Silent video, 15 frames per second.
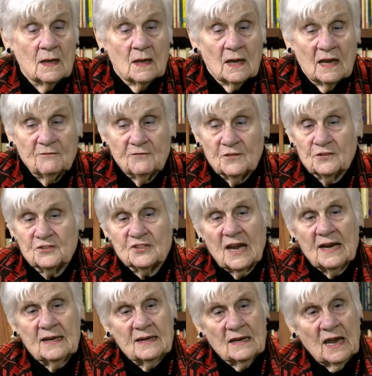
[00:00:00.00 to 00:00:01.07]
At first, I
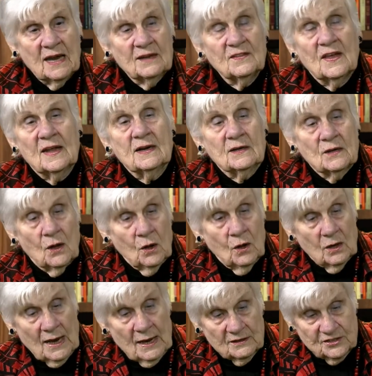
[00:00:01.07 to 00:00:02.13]
didn't like that at
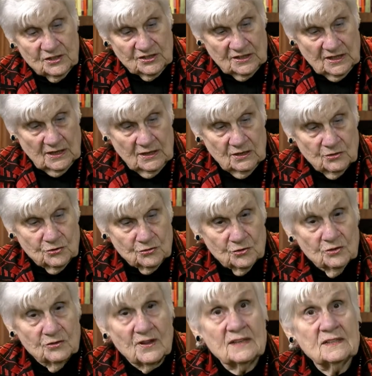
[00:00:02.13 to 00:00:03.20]
all. I'll just tell you the
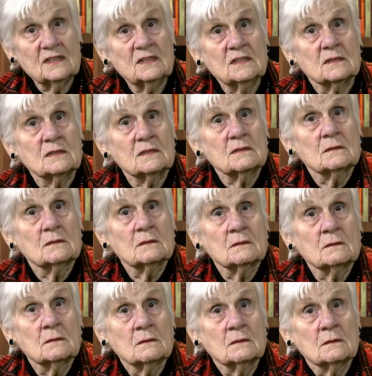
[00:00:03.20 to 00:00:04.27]
truth, I didn't.
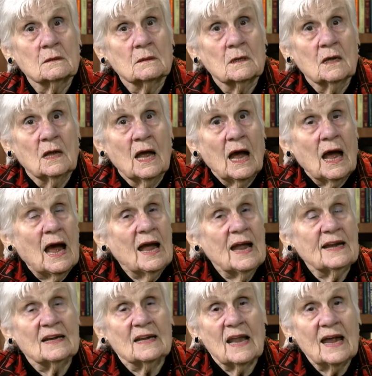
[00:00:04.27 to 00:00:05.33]
I
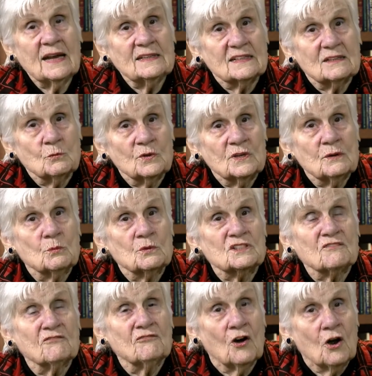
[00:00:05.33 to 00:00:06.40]
had liked it when it was
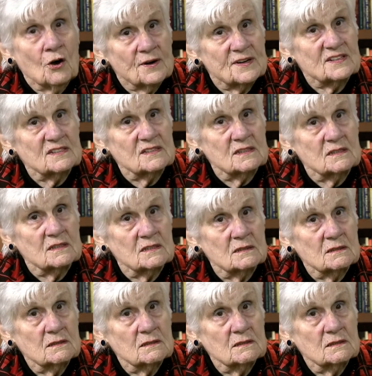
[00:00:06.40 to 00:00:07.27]
forested,